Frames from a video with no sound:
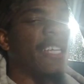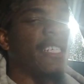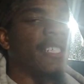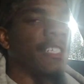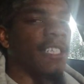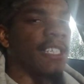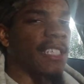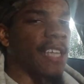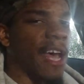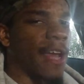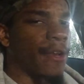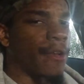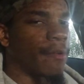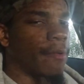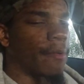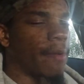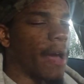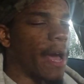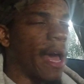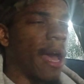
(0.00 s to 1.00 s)
connections
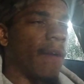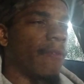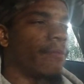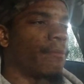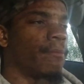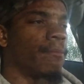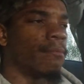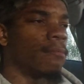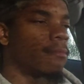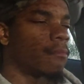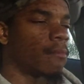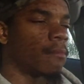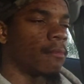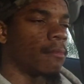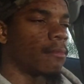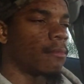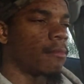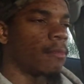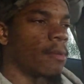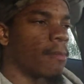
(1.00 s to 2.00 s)
as I do. I have
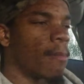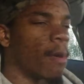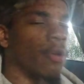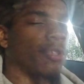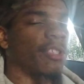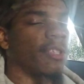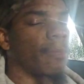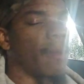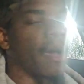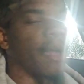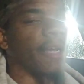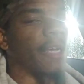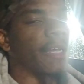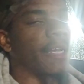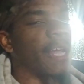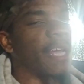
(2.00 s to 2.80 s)
the most